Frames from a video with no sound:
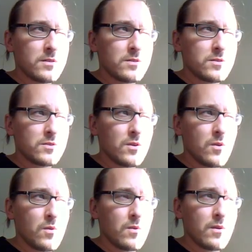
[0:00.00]

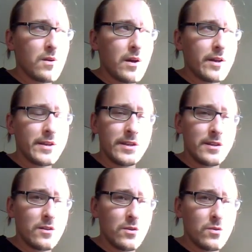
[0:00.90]
so I
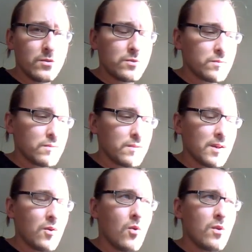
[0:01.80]
didn't lose the
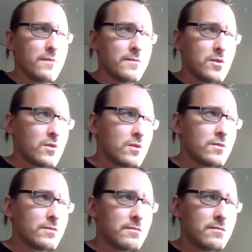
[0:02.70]
golem, or
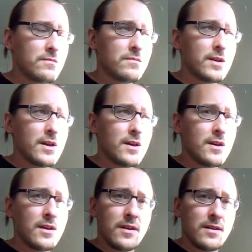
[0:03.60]

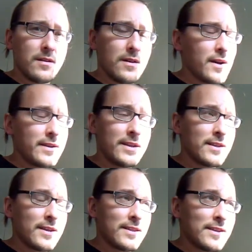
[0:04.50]
I
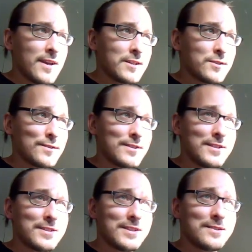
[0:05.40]
didn't get the
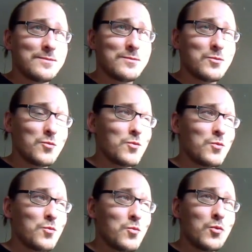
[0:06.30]
casualties that
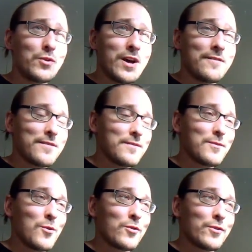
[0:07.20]
would have
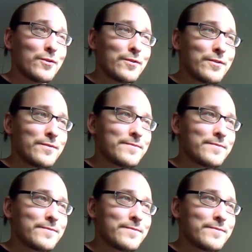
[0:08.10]
occurred.